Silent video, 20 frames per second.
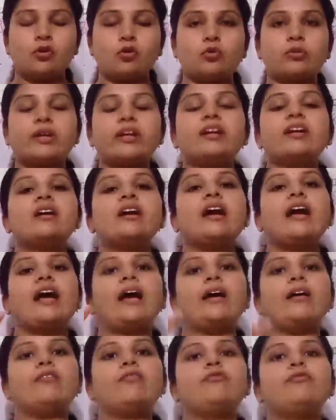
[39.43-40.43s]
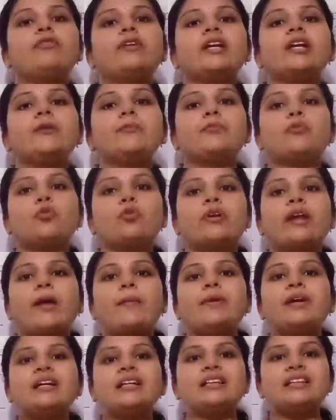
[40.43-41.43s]
Okay, every
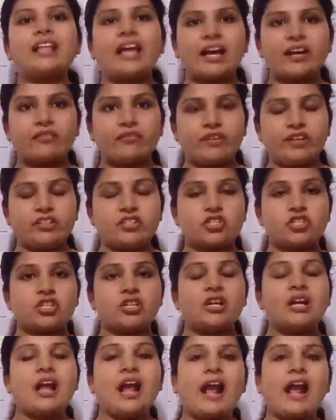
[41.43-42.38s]
programming language